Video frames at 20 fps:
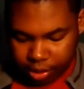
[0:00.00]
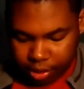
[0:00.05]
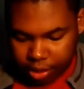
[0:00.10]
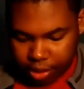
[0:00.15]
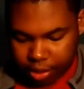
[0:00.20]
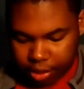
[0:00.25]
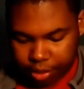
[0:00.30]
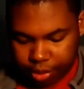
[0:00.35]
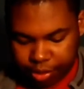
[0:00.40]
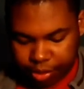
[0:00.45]

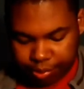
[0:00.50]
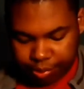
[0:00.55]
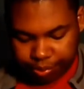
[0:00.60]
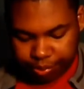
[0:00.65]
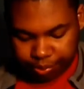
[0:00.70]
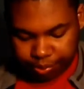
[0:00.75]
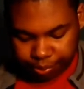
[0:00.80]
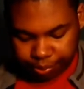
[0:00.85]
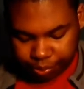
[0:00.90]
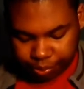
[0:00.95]
know.
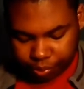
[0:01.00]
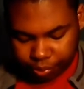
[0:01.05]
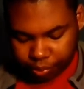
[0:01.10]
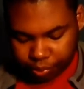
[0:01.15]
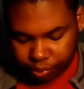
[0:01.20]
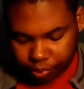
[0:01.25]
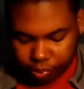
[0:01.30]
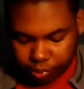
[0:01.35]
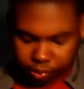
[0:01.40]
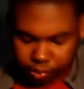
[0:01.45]

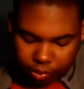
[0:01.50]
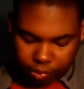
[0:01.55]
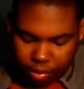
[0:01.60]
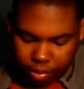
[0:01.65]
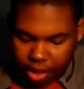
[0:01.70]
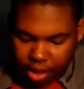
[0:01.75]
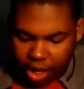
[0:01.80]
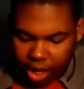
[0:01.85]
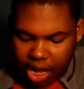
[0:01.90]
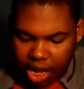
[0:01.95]

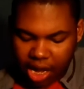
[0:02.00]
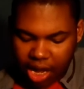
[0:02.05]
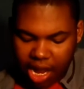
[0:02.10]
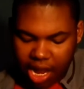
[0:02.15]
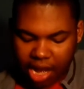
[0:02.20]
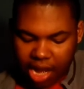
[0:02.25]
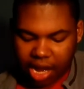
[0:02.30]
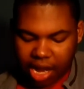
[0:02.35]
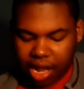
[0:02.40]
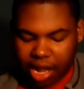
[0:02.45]
I got a
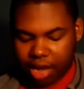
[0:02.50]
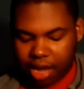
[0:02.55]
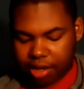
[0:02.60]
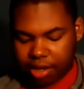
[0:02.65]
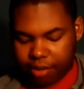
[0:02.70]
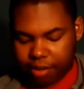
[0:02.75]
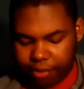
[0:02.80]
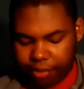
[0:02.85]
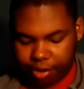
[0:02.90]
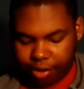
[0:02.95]
lot of that kind of
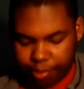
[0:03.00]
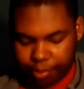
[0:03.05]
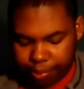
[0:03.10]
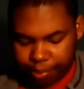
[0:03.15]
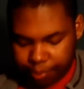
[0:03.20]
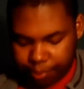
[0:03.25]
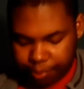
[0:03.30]
stuff in here.